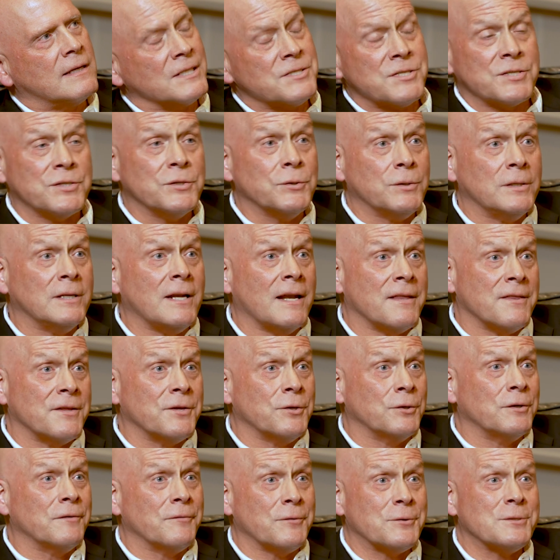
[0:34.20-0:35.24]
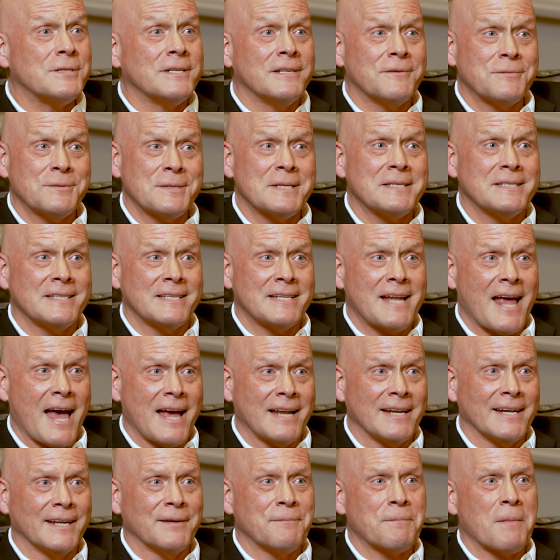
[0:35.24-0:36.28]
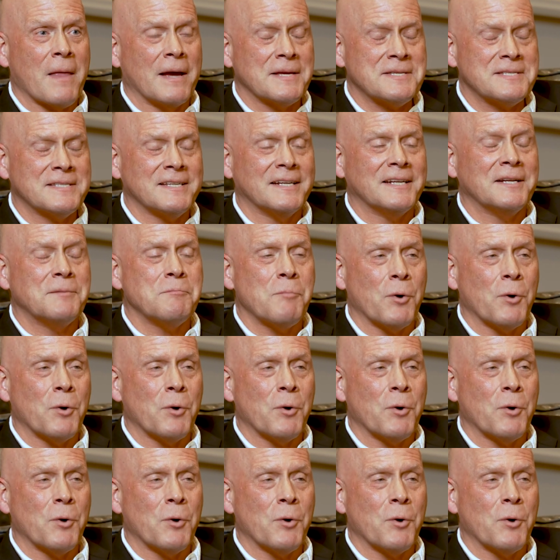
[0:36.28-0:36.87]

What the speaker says: a student at the University of Cincinnati. I studied